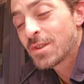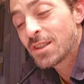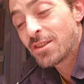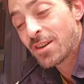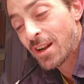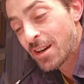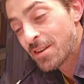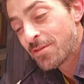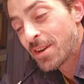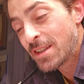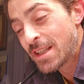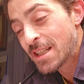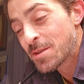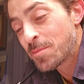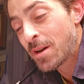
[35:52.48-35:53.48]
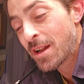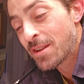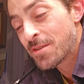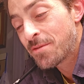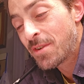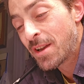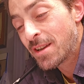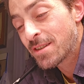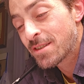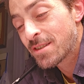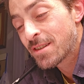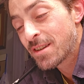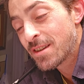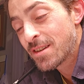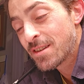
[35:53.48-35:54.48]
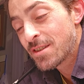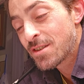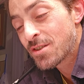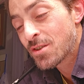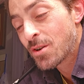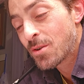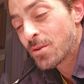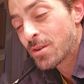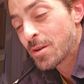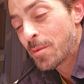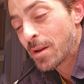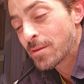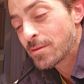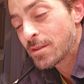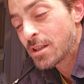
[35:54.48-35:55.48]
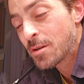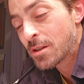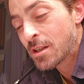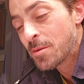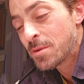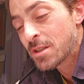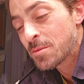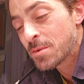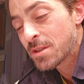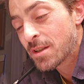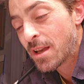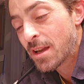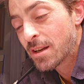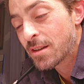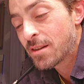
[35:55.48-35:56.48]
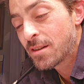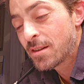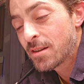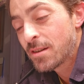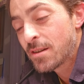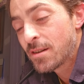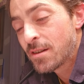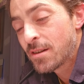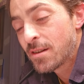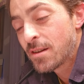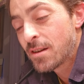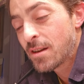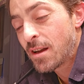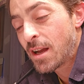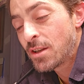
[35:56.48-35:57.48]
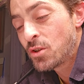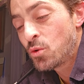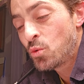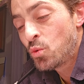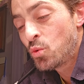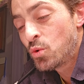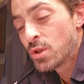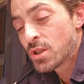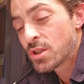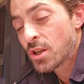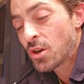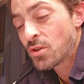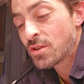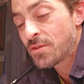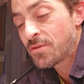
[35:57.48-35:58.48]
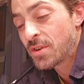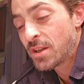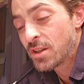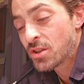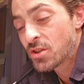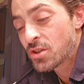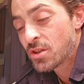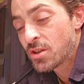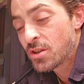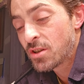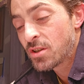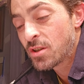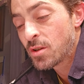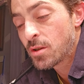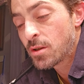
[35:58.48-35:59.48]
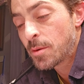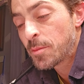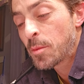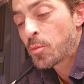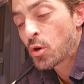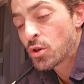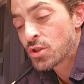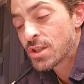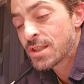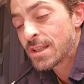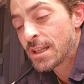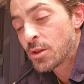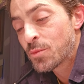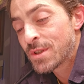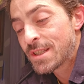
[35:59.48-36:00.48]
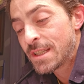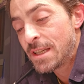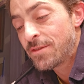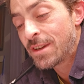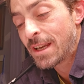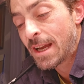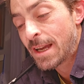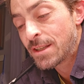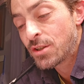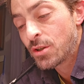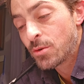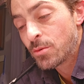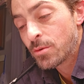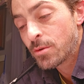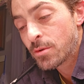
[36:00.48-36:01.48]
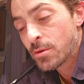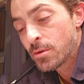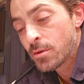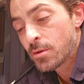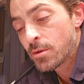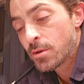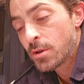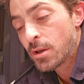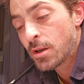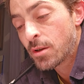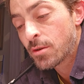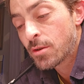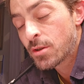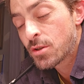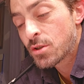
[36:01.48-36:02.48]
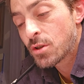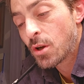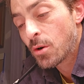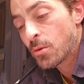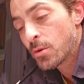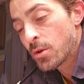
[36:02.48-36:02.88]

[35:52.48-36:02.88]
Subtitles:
You're not gonna find that spot on the face, so cut me some slack. I do the start to finish, the purchasing and receiving guide too. Yeah. So